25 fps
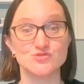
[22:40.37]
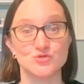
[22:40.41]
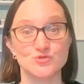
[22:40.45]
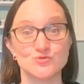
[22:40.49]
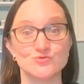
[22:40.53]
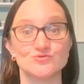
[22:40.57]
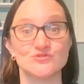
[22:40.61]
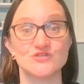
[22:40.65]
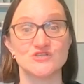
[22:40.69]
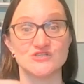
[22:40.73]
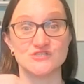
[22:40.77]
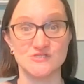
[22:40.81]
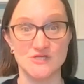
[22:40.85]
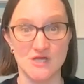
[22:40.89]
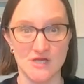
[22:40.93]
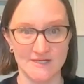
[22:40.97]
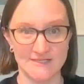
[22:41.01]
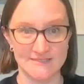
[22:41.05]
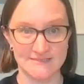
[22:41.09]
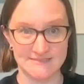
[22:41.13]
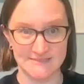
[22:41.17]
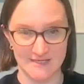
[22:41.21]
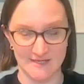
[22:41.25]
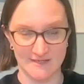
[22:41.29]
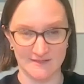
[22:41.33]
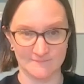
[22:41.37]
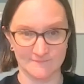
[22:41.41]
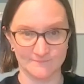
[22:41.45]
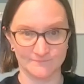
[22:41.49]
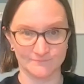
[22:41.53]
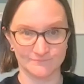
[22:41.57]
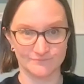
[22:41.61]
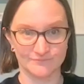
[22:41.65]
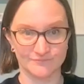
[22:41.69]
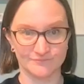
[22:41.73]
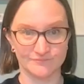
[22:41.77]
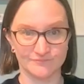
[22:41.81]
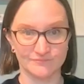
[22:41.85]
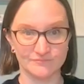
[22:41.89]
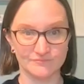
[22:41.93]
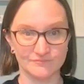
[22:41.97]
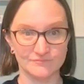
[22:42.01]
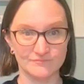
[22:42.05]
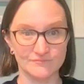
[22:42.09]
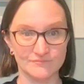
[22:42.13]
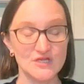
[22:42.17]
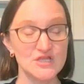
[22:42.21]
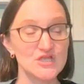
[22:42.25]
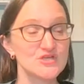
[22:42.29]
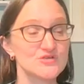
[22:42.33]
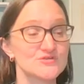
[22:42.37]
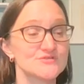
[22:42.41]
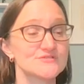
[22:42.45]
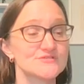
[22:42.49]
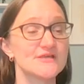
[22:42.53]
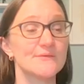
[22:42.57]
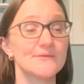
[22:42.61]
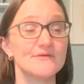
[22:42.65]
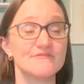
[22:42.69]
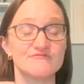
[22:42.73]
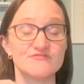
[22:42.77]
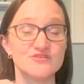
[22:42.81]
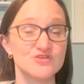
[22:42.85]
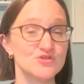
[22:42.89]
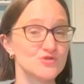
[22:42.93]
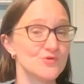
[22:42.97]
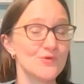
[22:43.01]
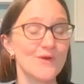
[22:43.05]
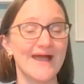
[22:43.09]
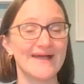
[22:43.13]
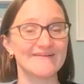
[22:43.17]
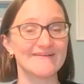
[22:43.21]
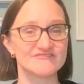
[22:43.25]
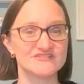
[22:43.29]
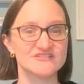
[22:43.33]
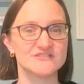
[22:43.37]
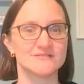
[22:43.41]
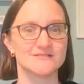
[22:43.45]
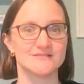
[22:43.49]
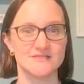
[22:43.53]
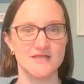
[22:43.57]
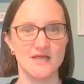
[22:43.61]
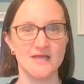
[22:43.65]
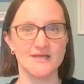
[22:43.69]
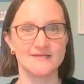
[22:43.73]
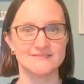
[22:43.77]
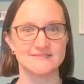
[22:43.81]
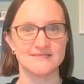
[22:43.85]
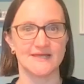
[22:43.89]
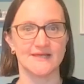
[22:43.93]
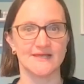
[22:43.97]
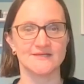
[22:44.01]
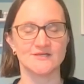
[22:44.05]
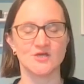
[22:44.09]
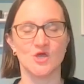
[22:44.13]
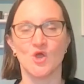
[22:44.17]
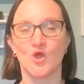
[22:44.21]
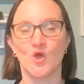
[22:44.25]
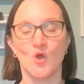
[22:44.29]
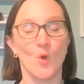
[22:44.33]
to deciding. So if you haven't decided